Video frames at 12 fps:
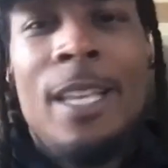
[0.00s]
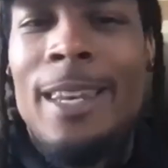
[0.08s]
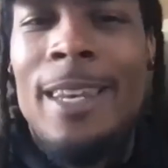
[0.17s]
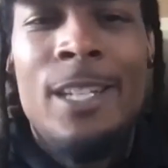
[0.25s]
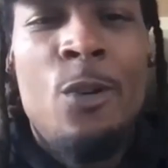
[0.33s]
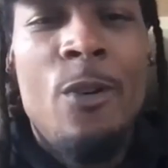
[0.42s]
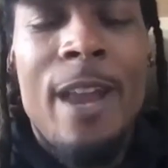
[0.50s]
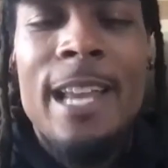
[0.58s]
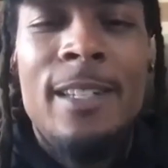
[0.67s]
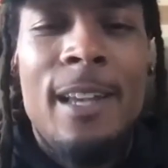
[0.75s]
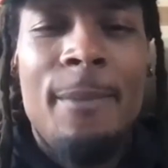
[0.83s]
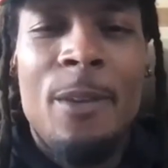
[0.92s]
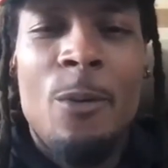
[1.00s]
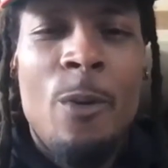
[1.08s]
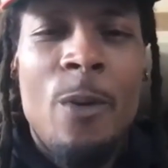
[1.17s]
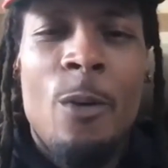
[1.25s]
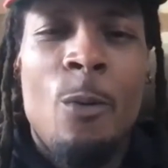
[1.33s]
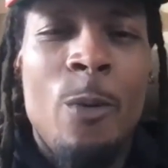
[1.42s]
let's create something
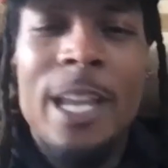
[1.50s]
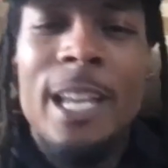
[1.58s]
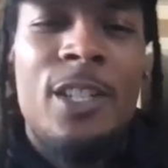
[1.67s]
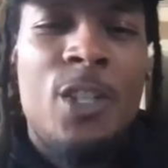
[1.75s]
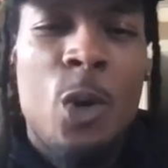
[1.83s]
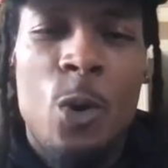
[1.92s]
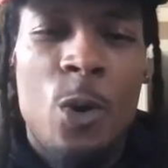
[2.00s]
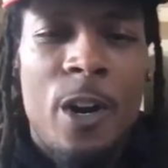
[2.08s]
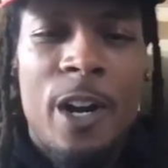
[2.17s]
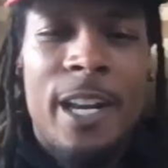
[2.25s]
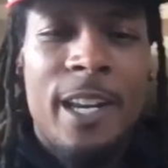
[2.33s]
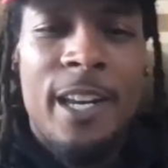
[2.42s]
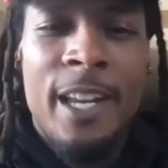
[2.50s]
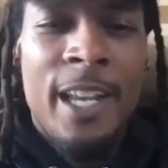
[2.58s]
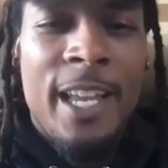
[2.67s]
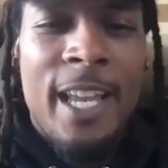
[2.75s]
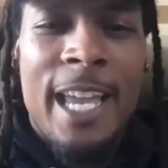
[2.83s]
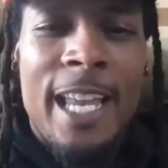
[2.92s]
where we can tour and
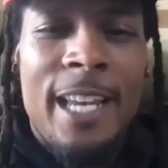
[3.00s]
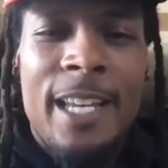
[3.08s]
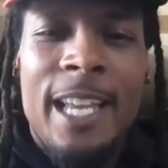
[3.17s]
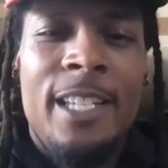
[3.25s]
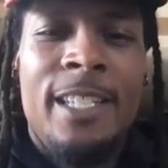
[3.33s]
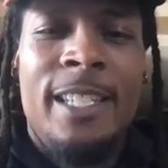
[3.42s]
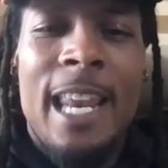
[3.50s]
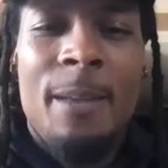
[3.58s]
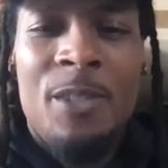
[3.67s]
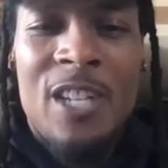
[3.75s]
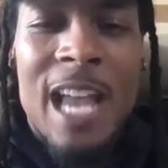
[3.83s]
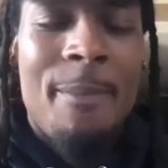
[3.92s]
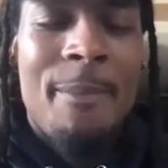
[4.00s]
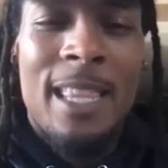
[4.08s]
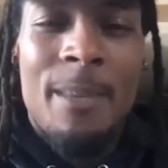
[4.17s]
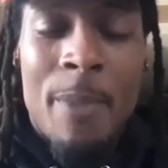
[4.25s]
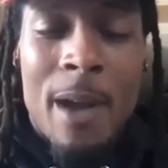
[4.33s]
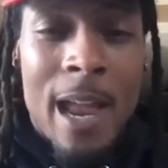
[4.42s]
and and set up shop at
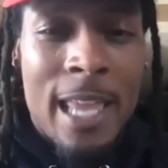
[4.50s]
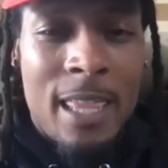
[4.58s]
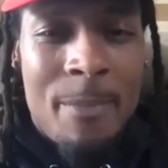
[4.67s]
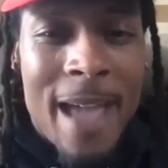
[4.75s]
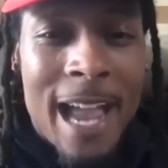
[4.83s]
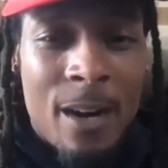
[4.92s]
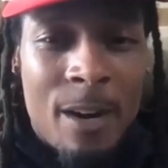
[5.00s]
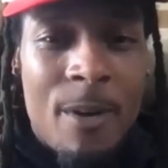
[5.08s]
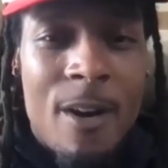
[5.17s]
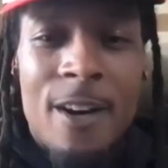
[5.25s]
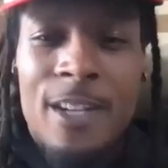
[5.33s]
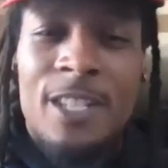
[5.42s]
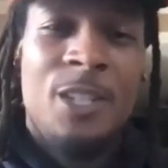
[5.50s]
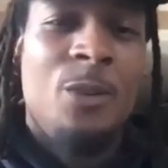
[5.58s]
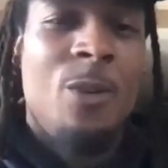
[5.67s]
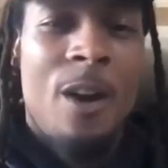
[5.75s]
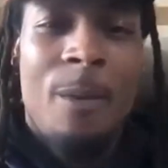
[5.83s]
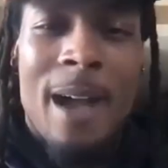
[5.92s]
the bar at the backer bars,
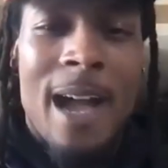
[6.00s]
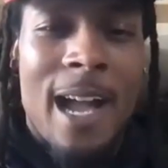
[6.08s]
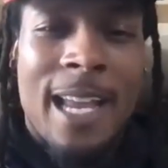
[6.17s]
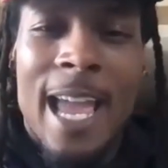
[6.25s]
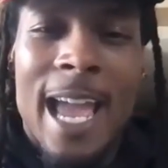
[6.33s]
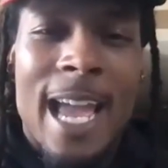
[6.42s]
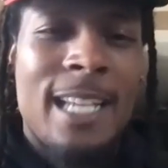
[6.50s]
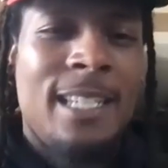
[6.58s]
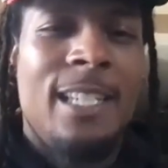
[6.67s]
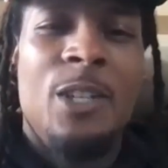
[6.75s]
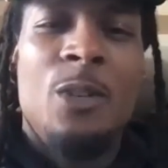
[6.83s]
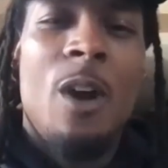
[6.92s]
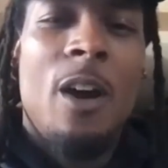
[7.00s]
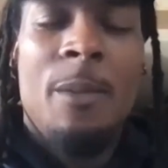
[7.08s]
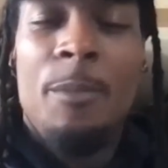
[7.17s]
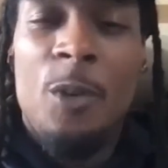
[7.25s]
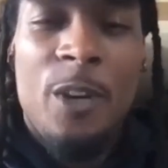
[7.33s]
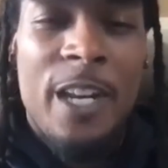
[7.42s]
do our podcast and do our
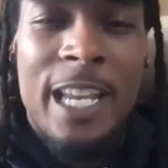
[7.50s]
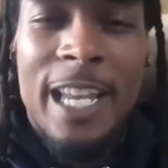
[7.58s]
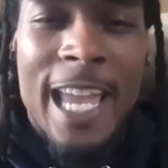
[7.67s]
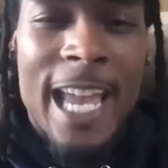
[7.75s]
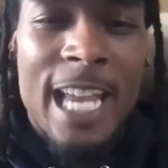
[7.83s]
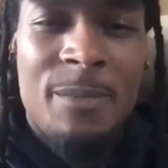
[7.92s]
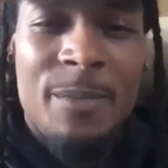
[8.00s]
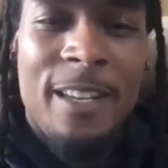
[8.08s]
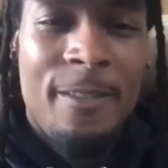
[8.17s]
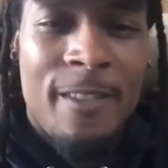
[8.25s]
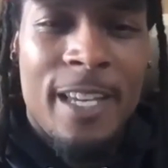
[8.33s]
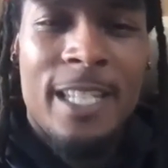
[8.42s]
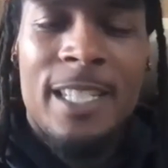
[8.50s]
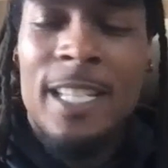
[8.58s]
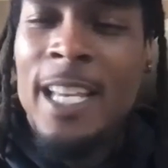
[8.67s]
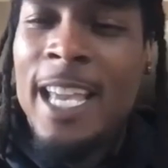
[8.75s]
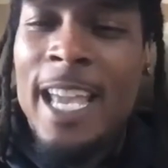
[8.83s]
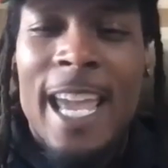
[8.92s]
community engagement events.
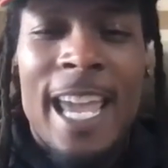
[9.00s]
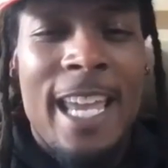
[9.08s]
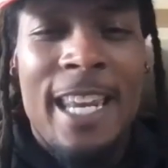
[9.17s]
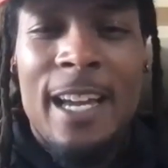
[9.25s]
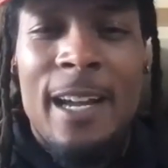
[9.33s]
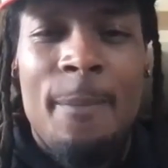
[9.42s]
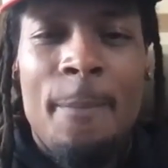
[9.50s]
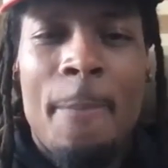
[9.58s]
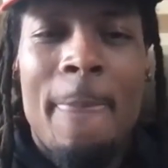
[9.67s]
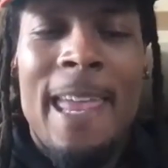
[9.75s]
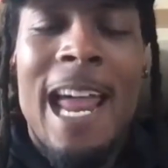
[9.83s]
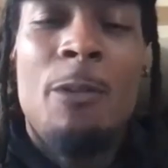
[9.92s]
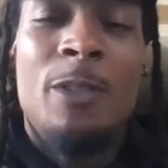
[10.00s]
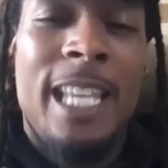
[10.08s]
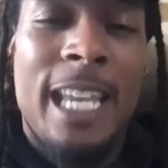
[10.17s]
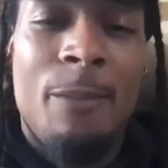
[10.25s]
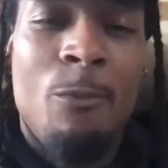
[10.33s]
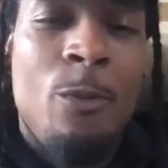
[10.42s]
And um, and I was
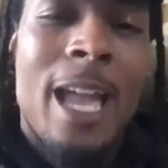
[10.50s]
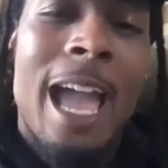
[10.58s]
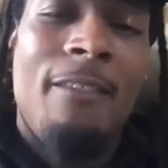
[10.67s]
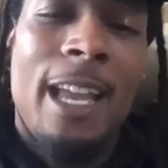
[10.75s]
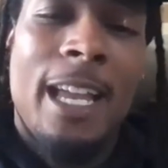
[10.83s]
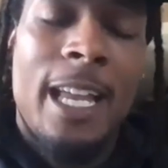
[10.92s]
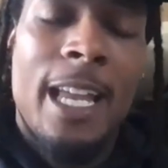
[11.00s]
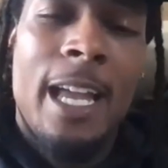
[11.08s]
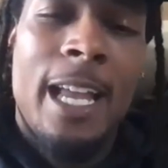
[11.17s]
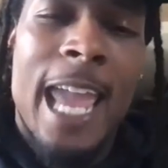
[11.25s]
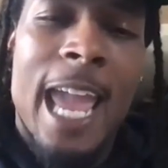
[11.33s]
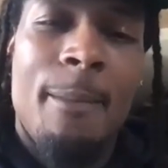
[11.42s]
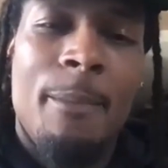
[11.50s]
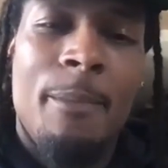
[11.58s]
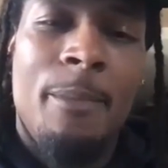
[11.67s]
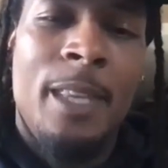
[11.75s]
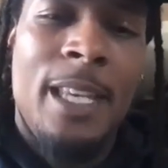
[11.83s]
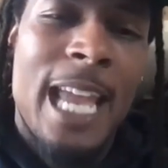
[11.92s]
thinking we have like a, a camp
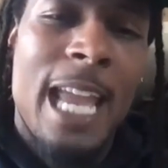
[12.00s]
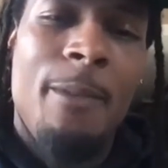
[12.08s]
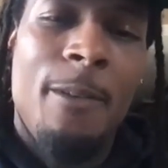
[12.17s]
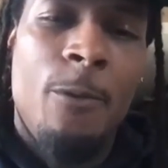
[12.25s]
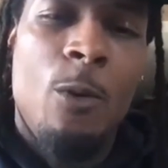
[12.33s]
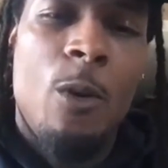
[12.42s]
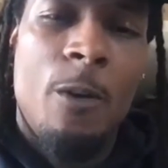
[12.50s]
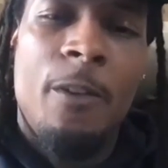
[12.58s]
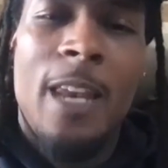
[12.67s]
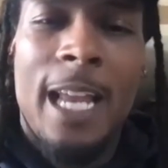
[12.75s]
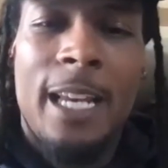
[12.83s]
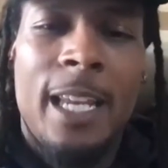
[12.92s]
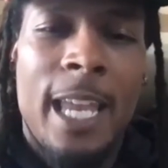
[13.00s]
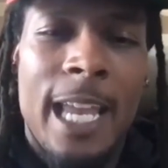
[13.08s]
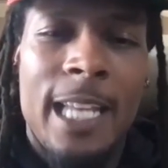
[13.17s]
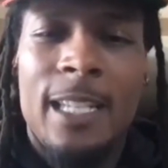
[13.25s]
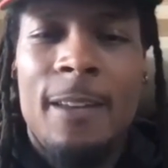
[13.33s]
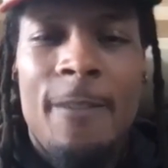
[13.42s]
the day before for like the
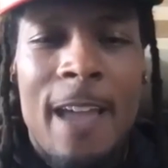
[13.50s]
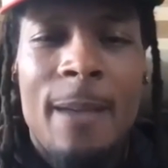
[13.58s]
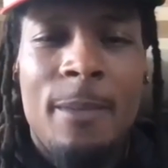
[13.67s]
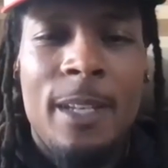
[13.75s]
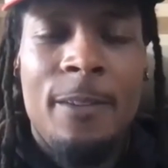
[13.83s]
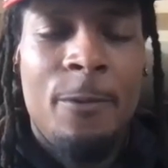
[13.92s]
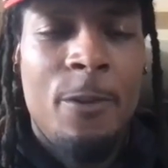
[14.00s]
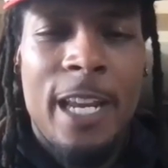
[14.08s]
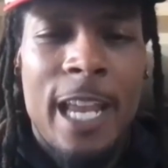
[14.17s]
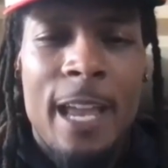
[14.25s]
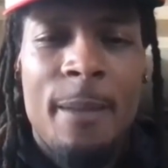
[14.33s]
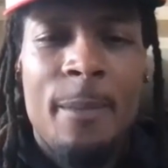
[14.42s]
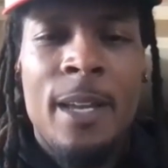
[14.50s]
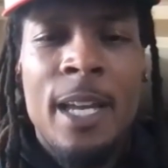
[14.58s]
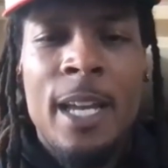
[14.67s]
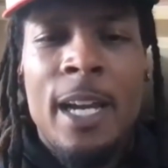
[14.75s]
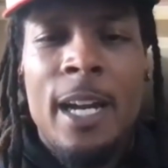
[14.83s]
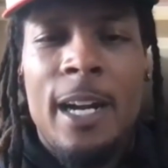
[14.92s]
kids and the family, free camp
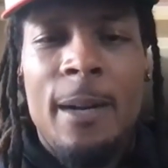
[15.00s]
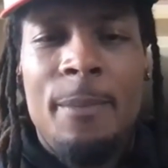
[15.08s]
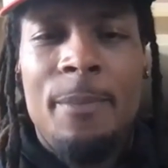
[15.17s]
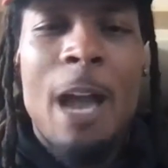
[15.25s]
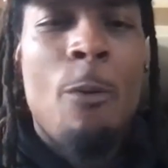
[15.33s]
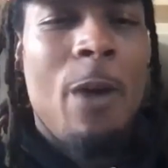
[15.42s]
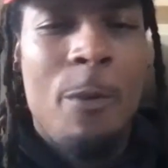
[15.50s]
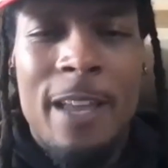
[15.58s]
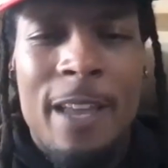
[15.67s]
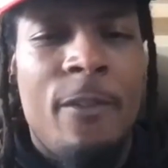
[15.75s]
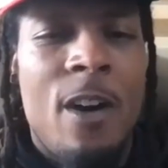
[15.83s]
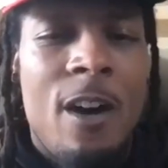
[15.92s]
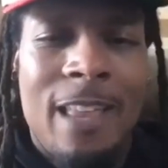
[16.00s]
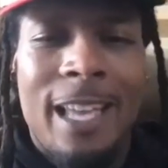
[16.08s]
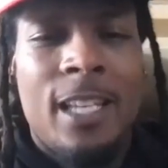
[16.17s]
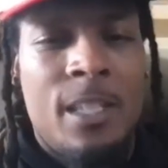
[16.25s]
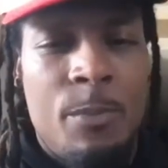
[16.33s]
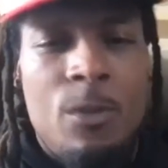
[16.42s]
um, that way we involve
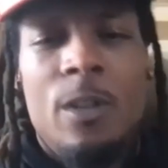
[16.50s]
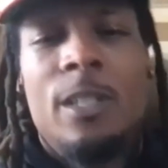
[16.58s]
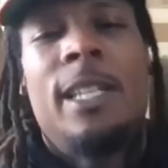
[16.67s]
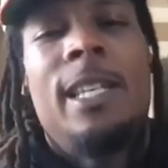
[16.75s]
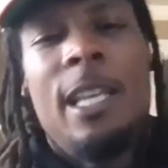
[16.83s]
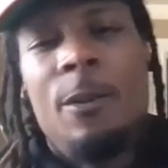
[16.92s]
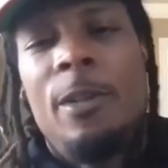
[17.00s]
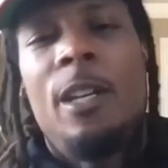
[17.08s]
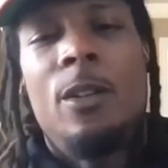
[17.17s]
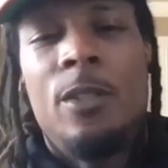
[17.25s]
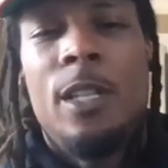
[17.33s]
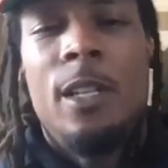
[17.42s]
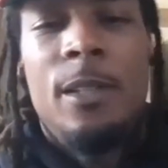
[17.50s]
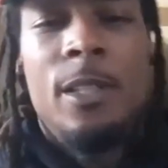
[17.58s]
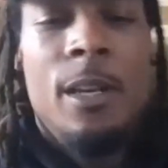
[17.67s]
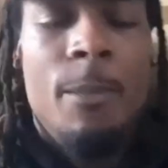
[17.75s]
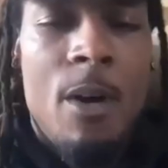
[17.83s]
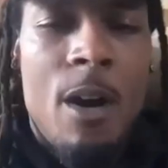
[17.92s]
like the sports and then we go to the to
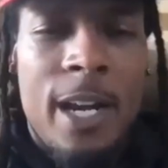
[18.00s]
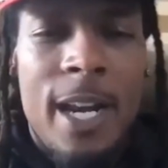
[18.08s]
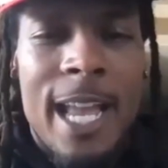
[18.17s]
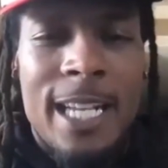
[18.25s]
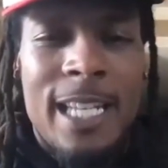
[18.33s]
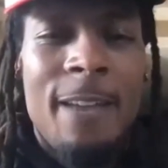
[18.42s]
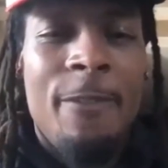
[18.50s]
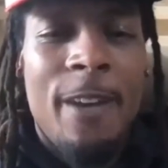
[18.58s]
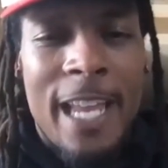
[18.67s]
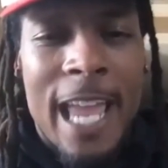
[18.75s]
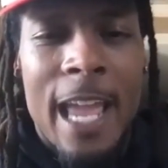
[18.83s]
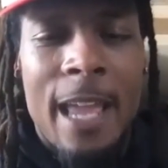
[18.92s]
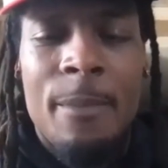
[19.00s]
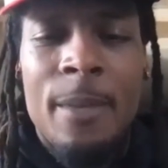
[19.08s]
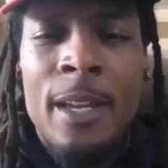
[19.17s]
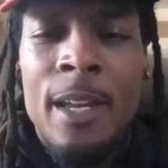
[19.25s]
the bar the next day for the game.